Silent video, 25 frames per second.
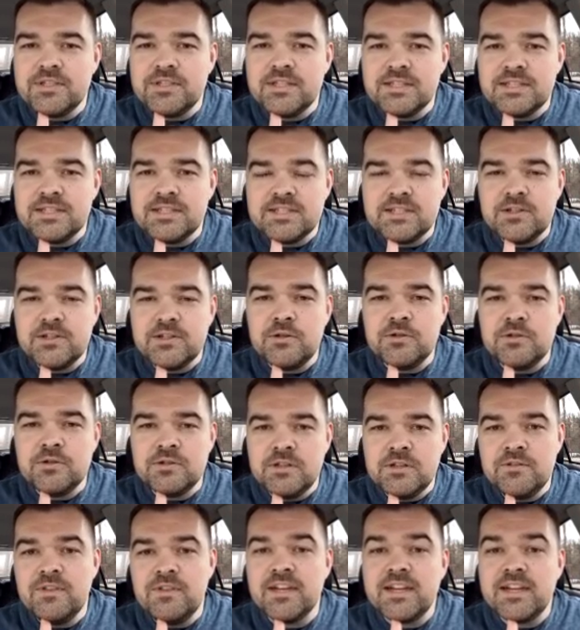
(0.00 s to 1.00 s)
and still
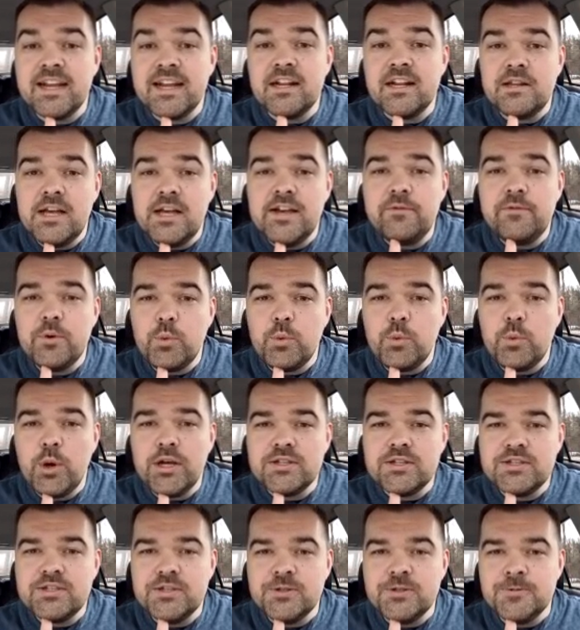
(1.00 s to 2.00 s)
live the kind of life we want
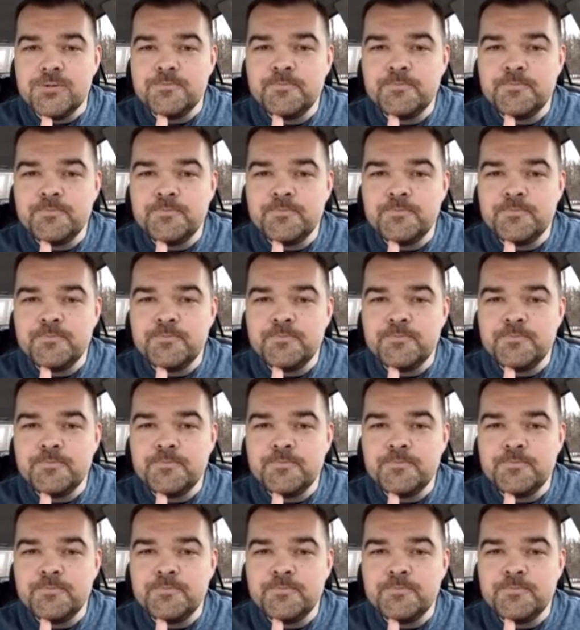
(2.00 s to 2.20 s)
to.